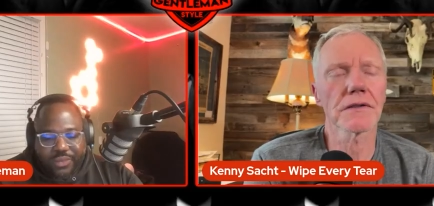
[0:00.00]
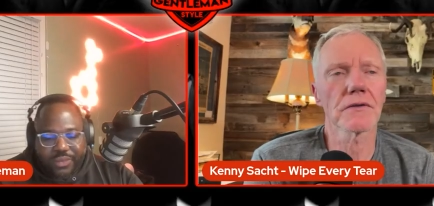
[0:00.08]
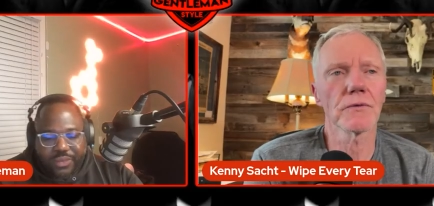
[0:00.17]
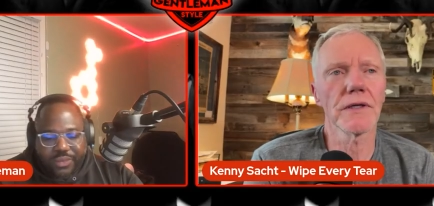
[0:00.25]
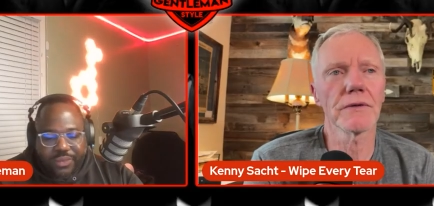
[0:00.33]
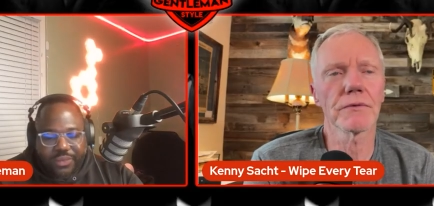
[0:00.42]
Speaker 1: it.
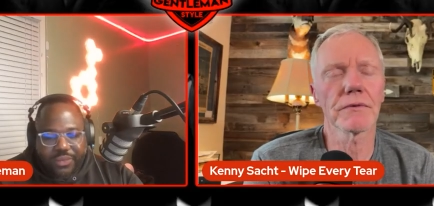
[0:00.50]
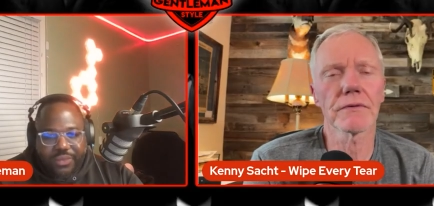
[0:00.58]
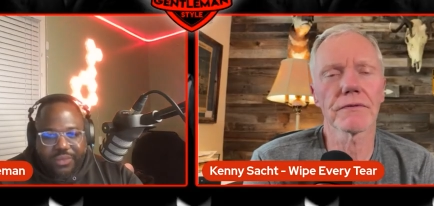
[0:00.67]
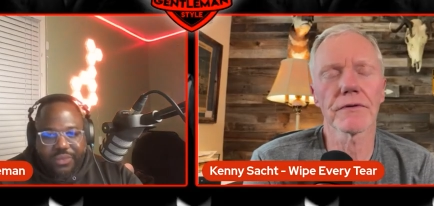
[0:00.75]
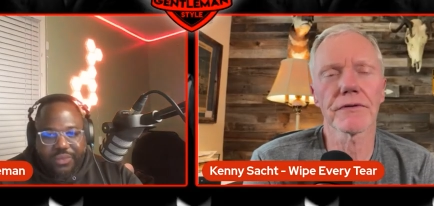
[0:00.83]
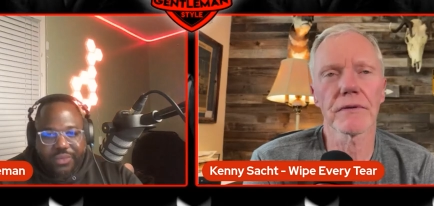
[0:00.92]
We
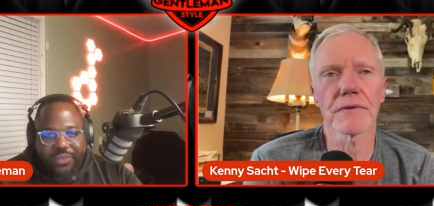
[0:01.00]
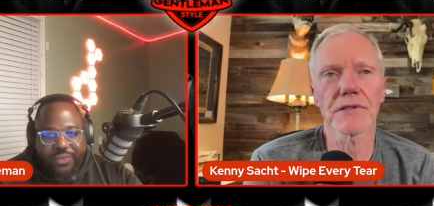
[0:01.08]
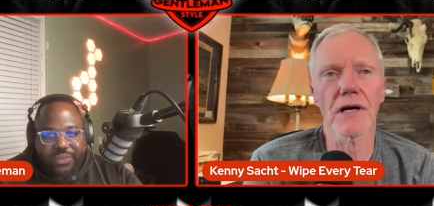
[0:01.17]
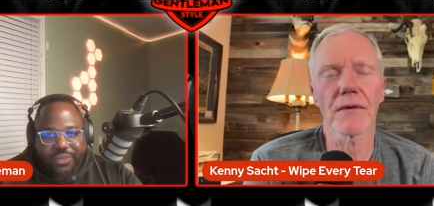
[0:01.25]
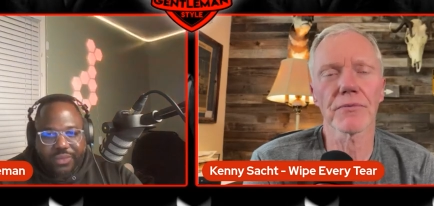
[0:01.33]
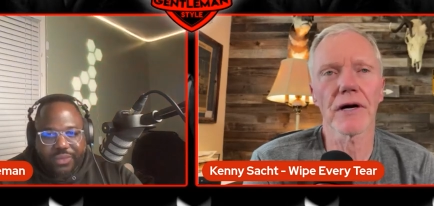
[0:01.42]
refer to them as
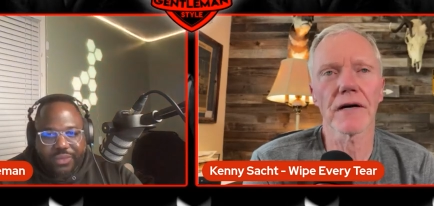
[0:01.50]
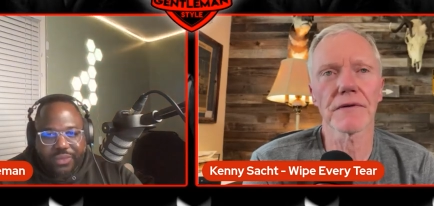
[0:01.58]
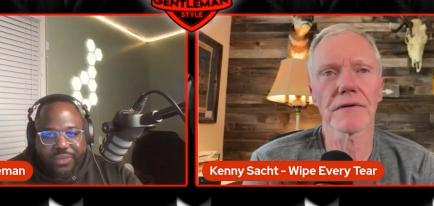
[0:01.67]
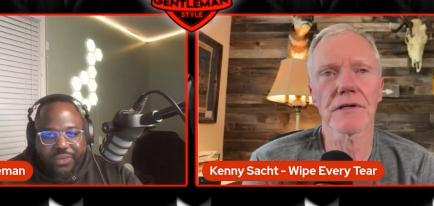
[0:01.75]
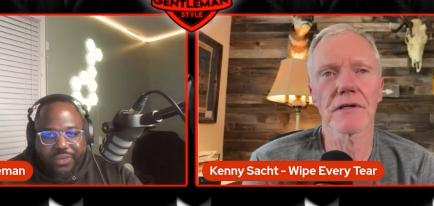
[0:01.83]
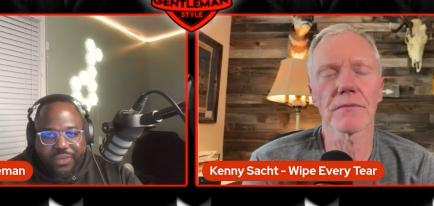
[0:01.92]

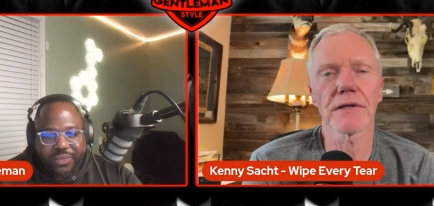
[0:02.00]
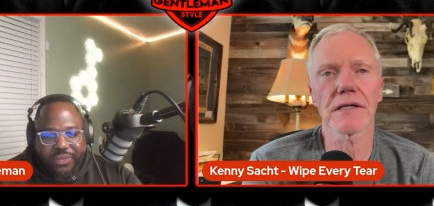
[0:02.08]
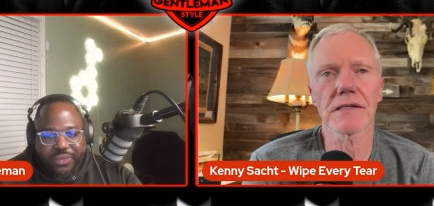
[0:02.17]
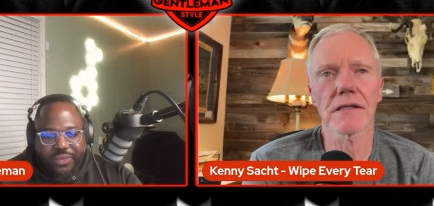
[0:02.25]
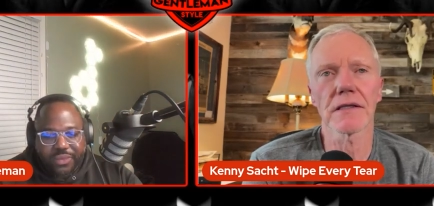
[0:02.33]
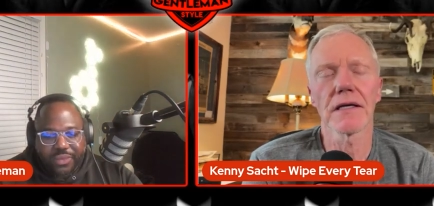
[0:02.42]
nonprofits here, but it's
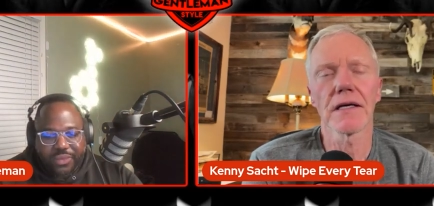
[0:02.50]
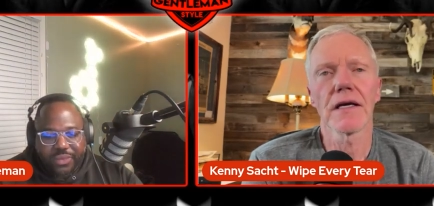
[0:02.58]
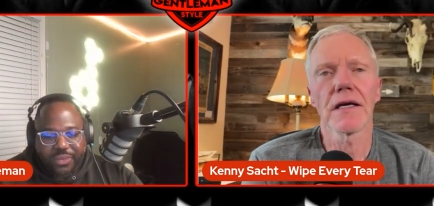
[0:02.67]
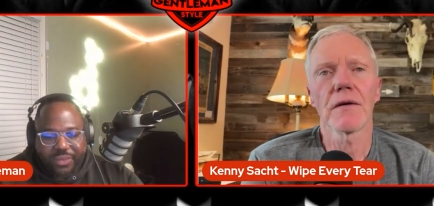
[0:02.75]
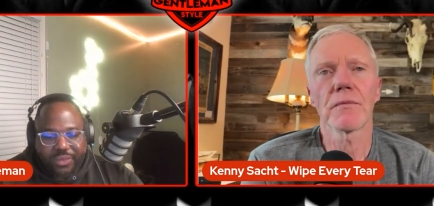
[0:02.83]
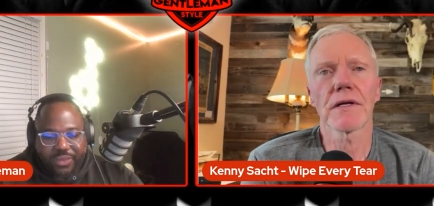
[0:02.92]
a,
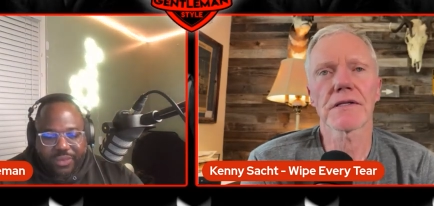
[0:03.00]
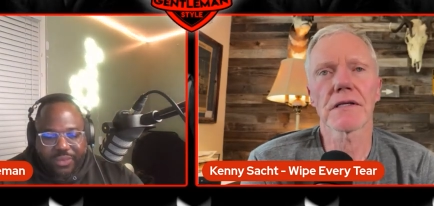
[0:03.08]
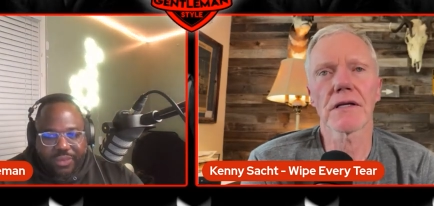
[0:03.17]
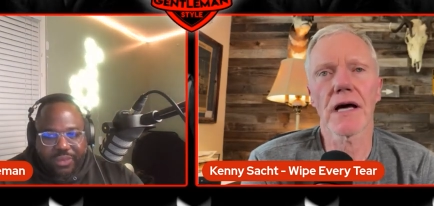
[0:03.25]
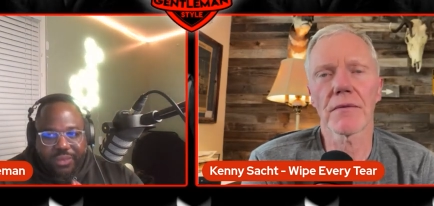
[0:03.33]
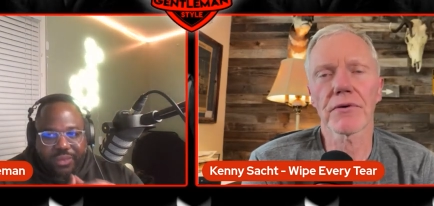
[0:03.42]
but it's a
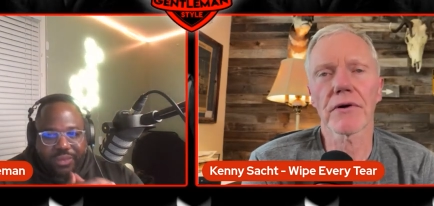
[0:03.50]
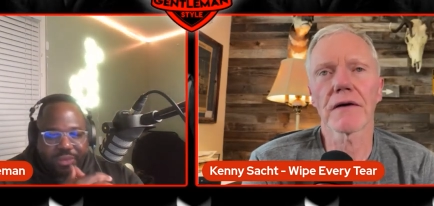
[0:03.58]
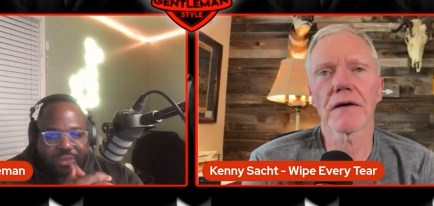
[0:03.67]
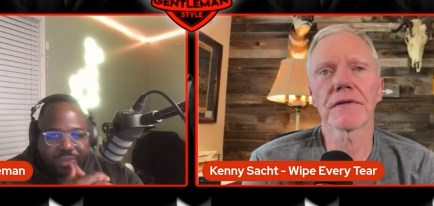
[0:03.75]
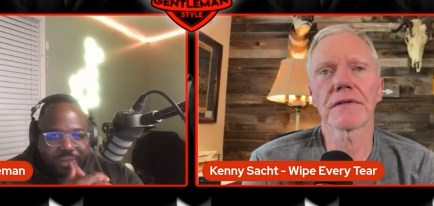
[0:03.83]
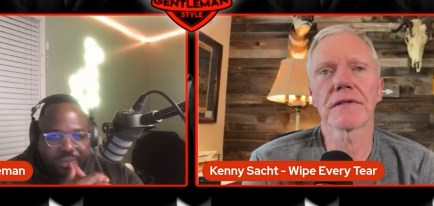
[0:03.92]

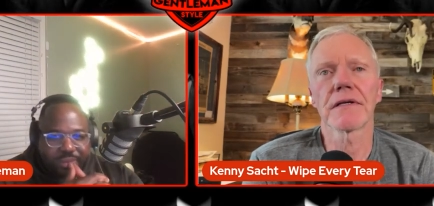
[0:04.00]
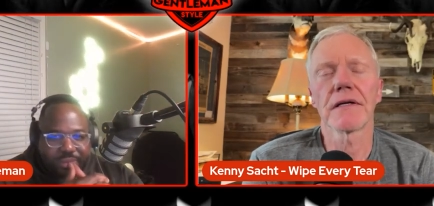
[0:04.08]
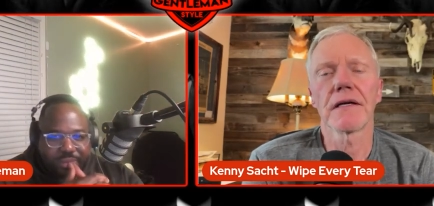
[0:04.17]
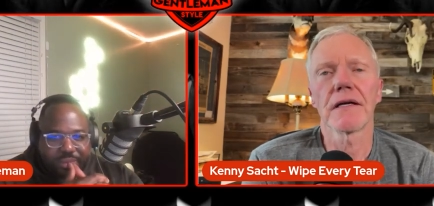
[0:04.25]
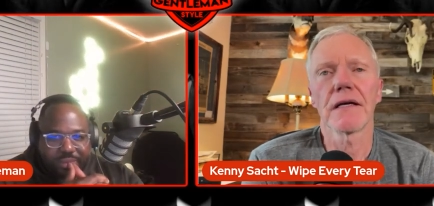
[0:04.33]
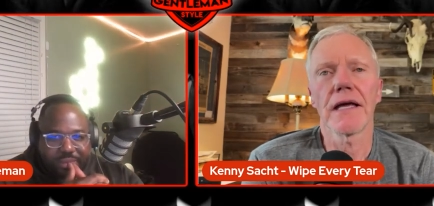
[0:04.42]
nonprofit
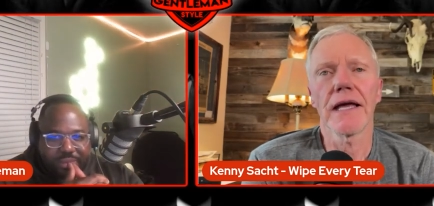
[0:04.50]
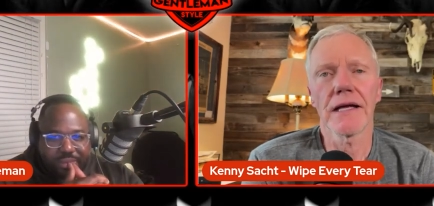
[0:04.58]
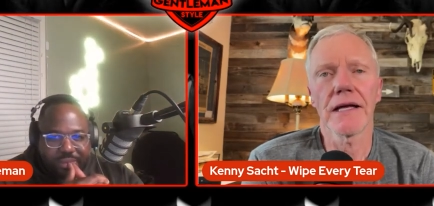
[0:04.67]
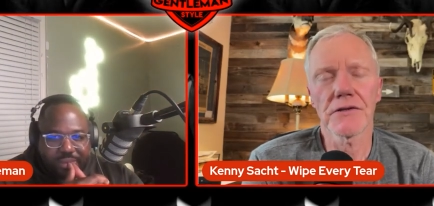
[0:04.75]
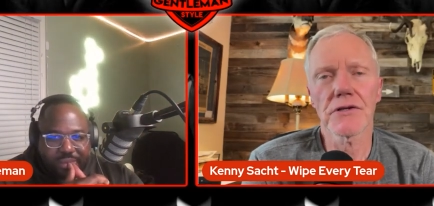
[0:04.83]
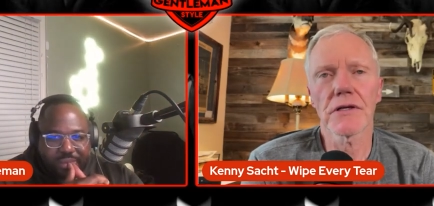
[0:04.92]

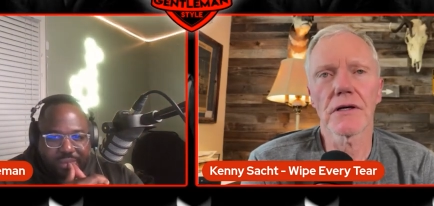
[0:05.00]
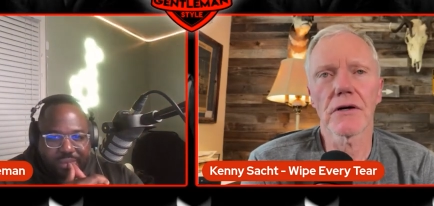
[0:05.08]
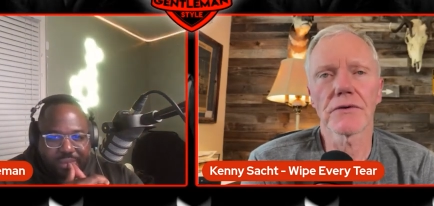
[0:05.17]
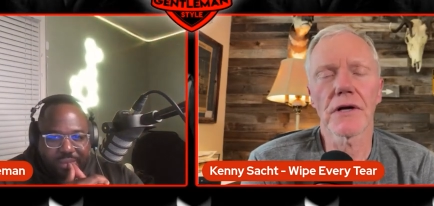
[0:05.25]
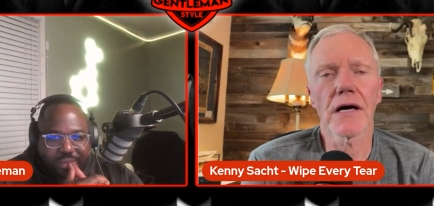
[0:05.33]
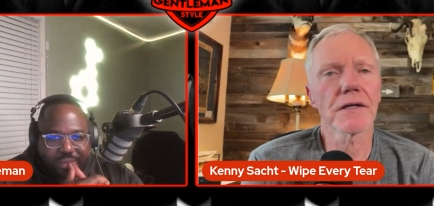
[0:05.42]
N G O,
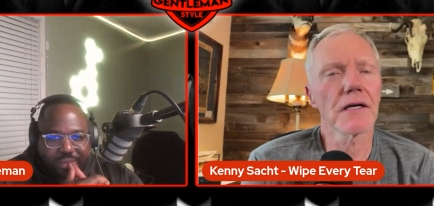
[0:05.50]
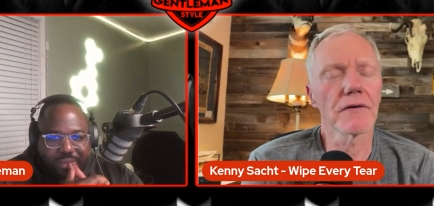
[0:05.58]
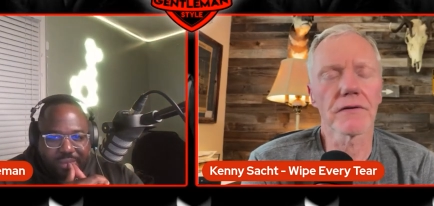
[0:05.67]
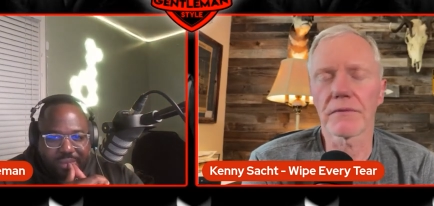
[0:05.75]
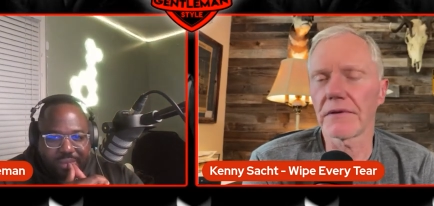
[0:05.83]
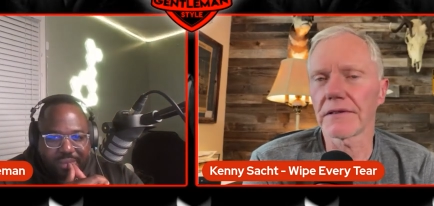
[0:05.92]

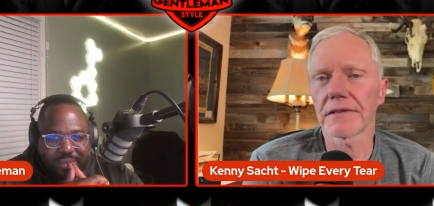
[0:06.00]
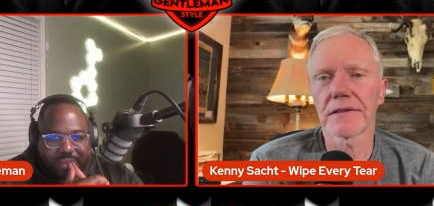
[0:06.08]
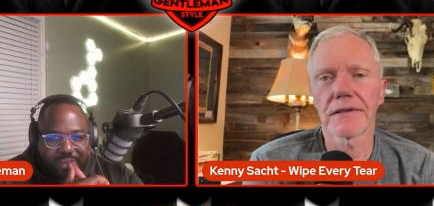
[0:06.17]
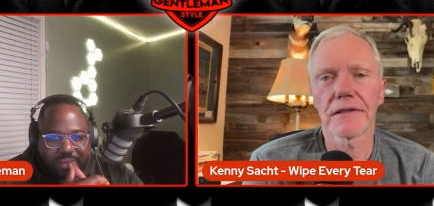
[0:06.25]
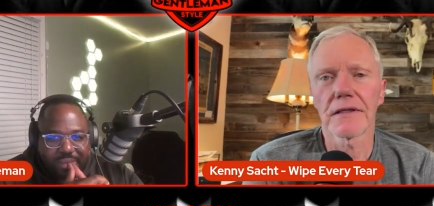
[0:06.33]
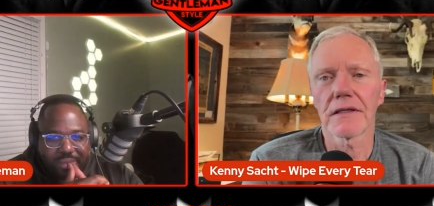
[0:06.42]
non-government.
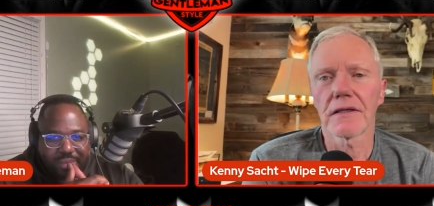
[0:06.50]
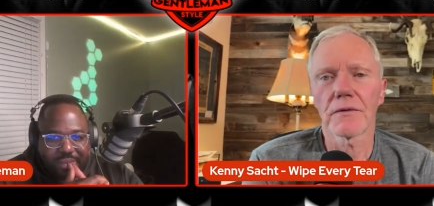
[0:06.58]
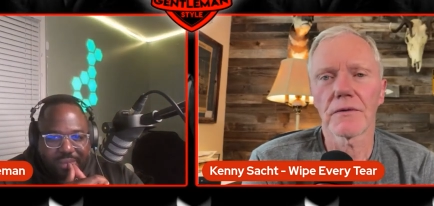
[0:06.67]
We